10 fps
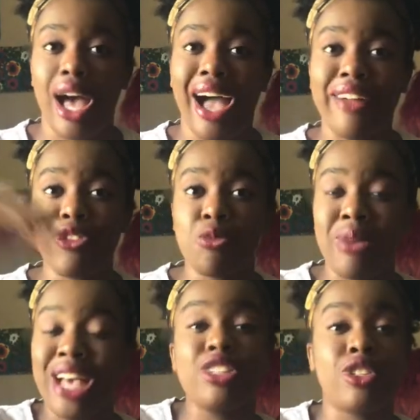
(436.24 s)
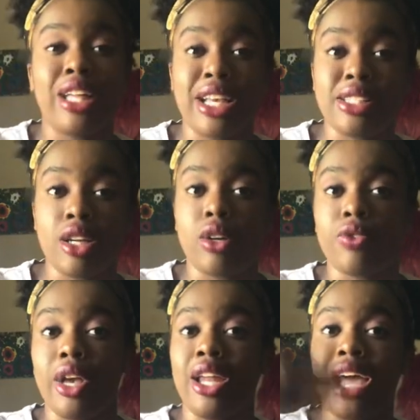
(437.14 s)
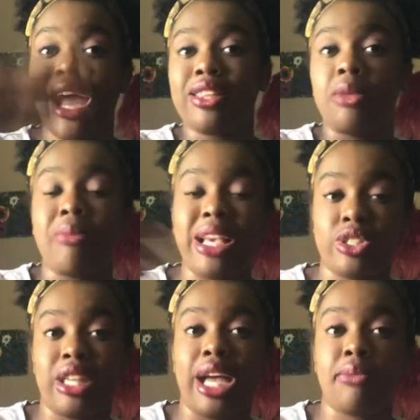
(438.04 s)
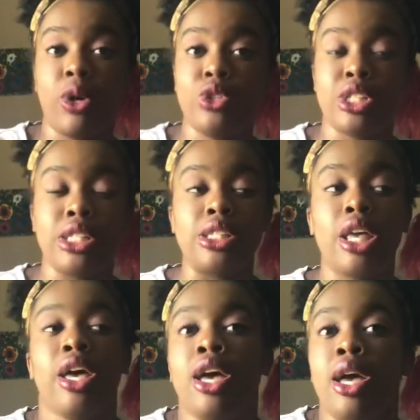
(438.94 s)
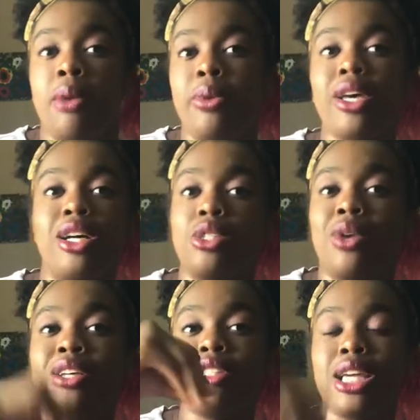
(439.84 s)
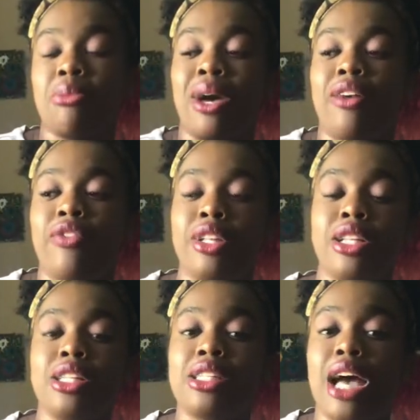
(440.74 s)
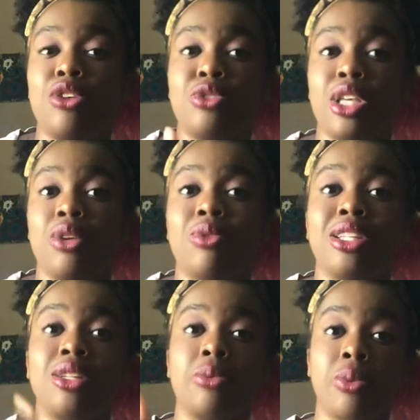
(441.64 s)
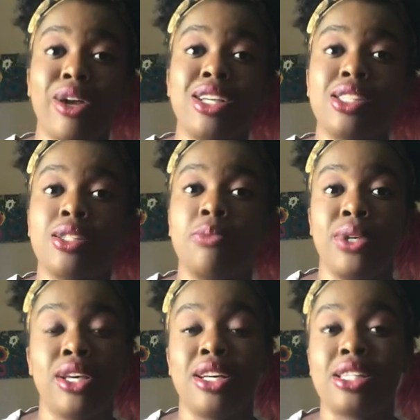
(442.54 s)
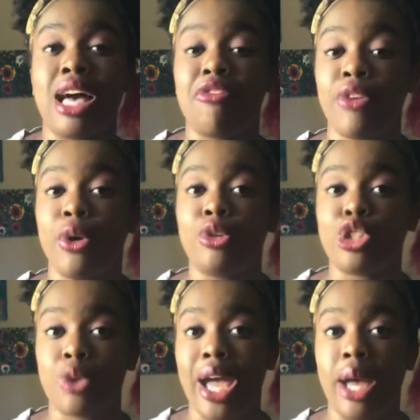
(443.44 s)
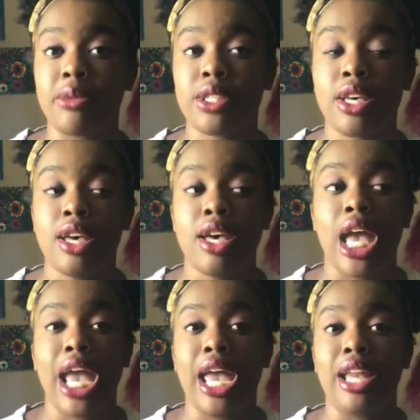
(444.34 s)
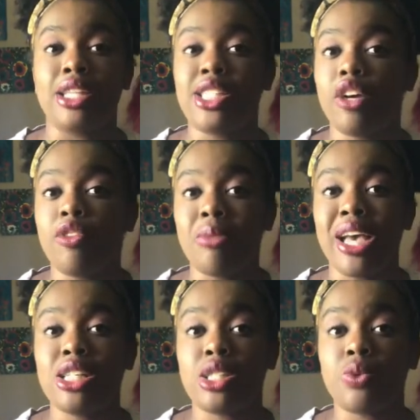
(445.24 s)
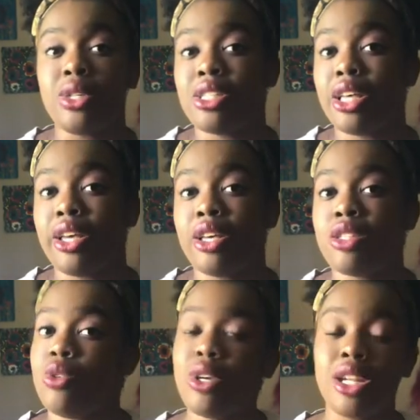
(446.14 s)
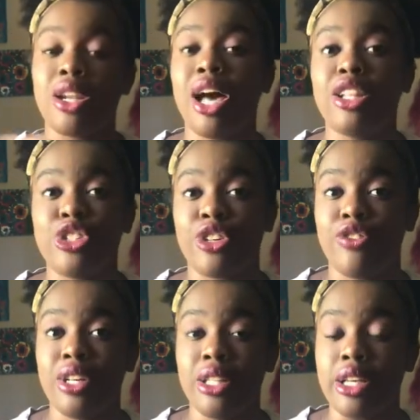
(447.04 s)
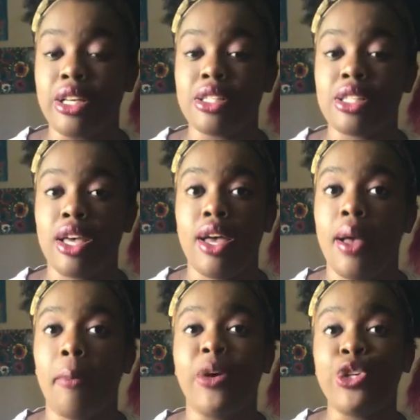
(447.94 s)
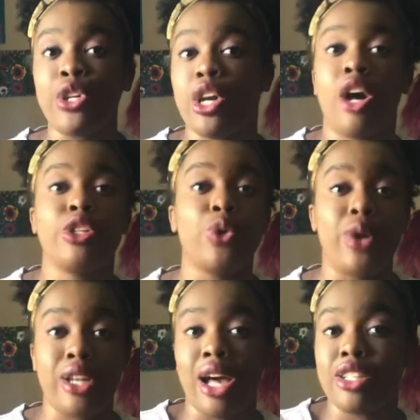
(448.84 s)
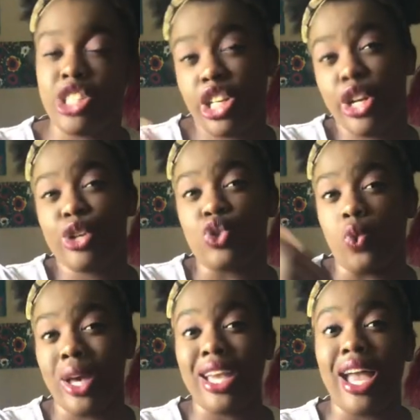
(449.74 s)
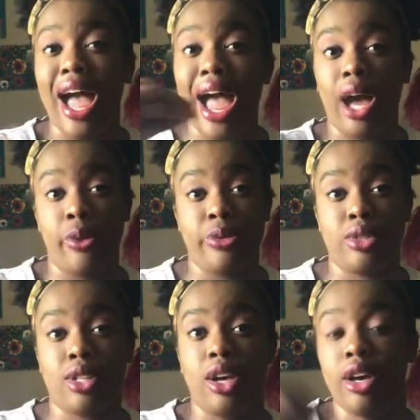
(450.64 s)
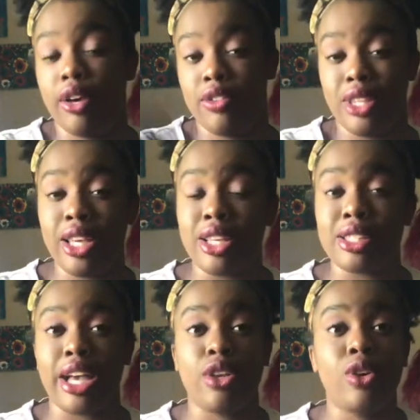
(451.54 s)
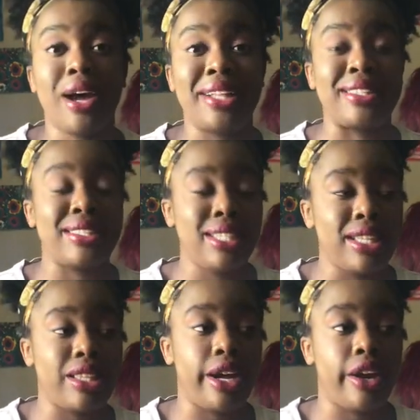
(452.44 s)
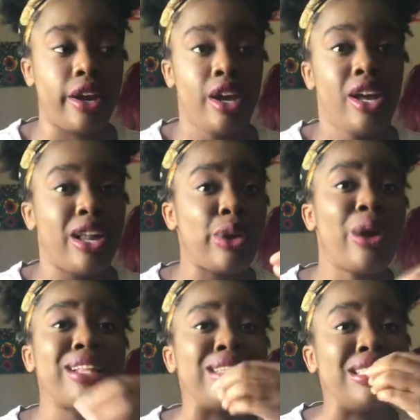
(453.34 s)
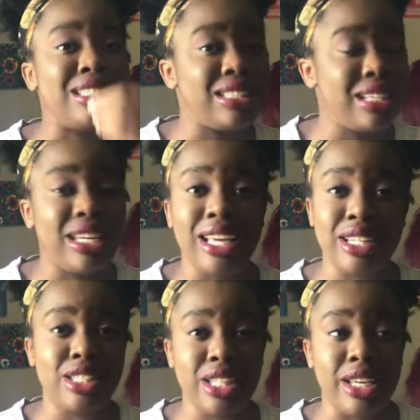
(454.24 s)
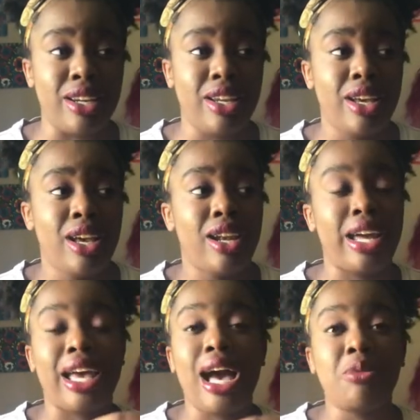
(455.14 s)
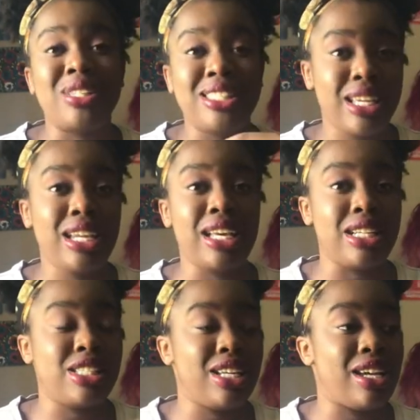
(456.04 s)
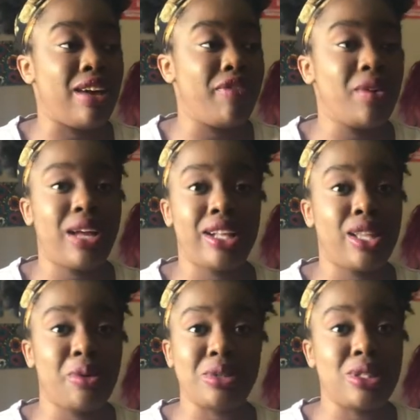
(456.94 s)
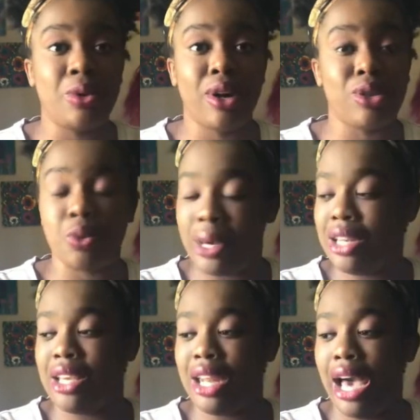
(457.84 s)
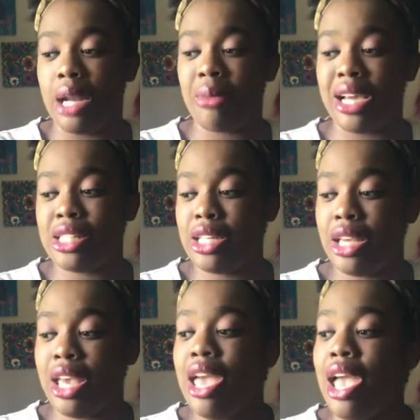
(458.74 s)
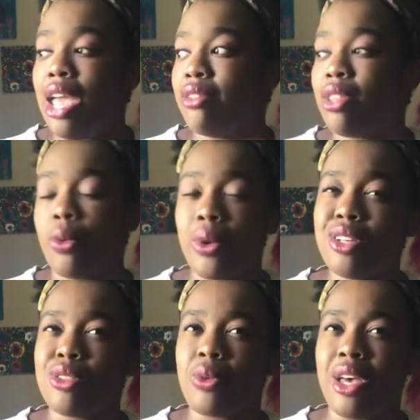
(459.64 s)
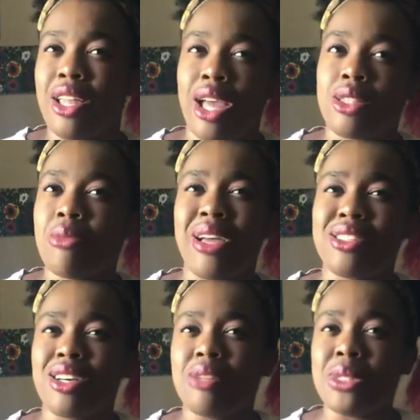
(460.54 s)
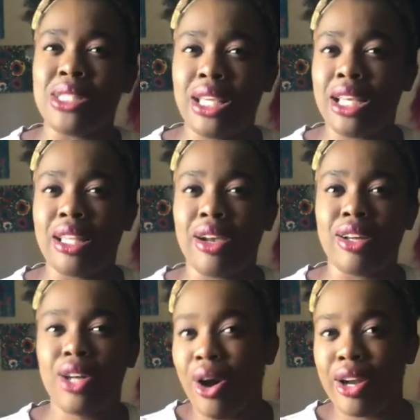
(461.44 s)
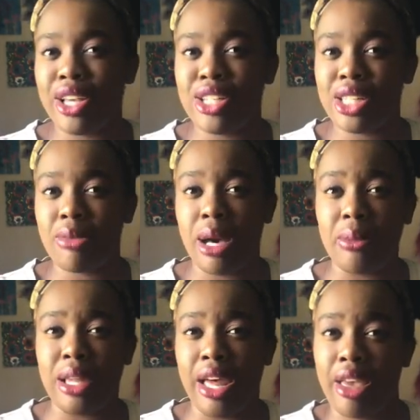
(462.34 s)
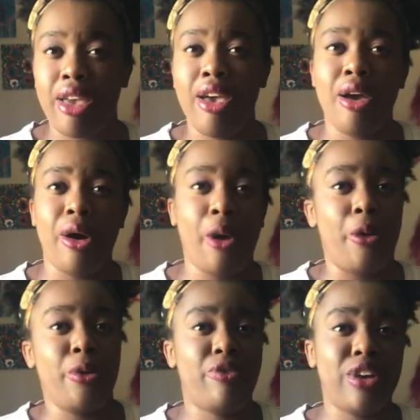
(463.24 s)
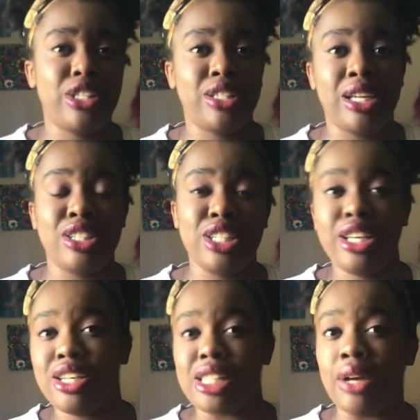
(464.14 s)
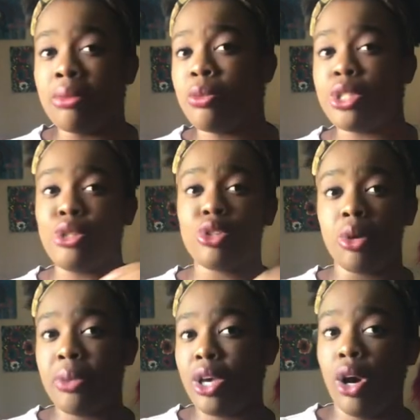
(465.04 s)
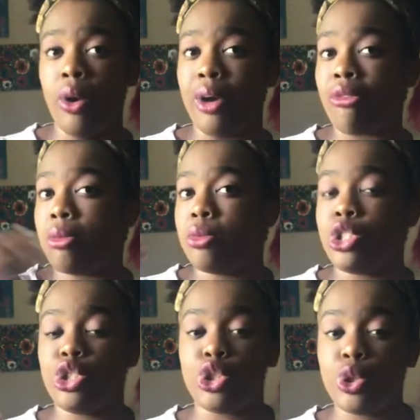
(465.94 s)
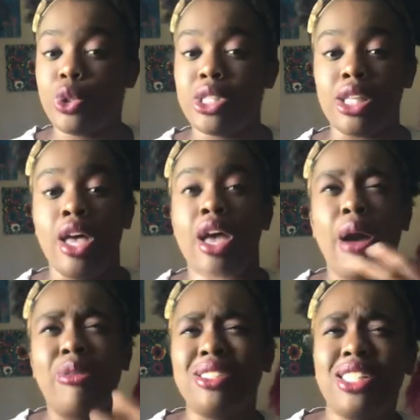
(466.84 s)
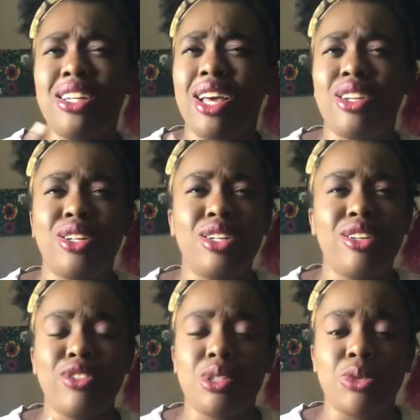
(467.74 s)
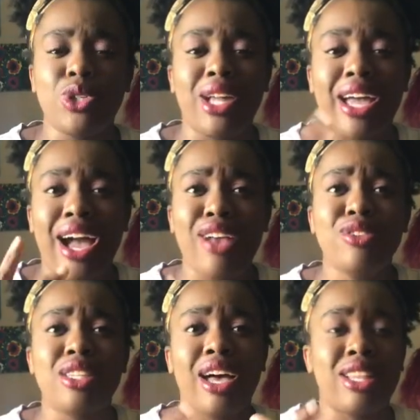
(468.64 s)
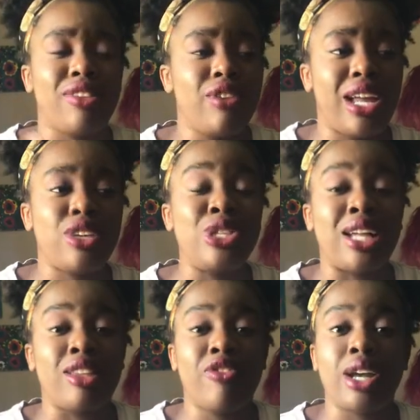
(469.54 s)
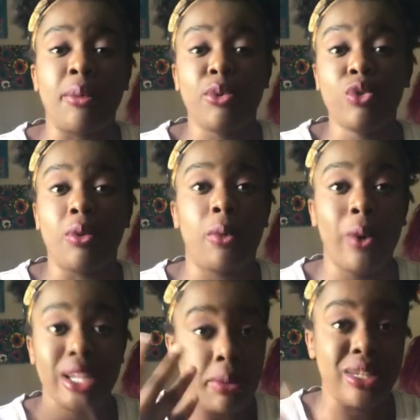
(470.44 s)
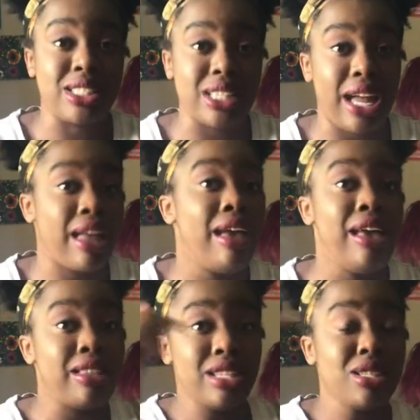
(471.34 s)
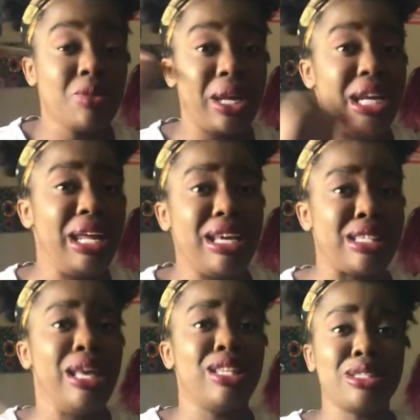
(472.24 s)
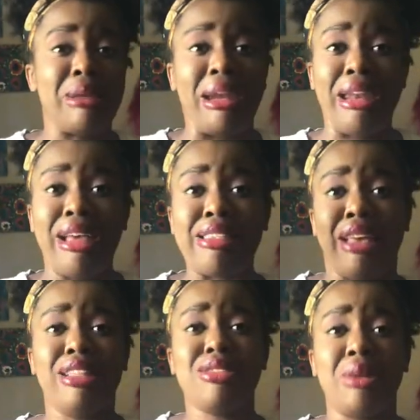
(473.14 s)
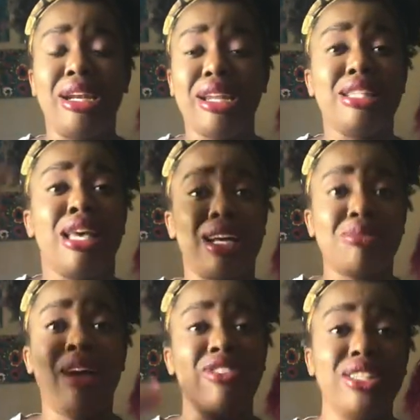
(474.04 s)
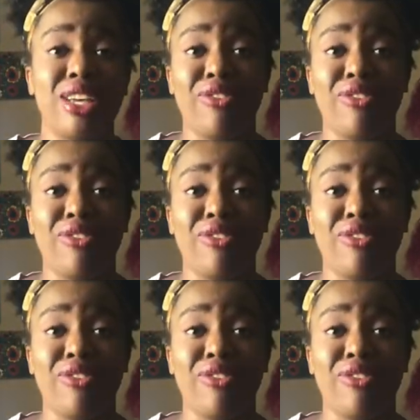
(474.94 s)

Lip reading: I have to master thyself, and I have to master thy emotions. Because when I used to get in my feelings, I used to get really depressed because I felt trapped. And self-mastery says you can acknowledge your feelings, but you can also acknowledge that there's a way out of things. Like, you don't have to sit there. Like, you don't have to sit in shit. Like, I was sitting in shit, and I felt like there was no other way to get out of my shit. And if there was a way, like, somebody's going to be sitting there talking shit about me, like, who the fuck she thinks she is? I remember she used to be a hoe. I remember she used to do this. And when shit that didn't even used to be true, like, I used to have to feel like I used to have to fucking prove a point to bitches, like, this is what it is. This is what it is. This is what it is. Because my feelings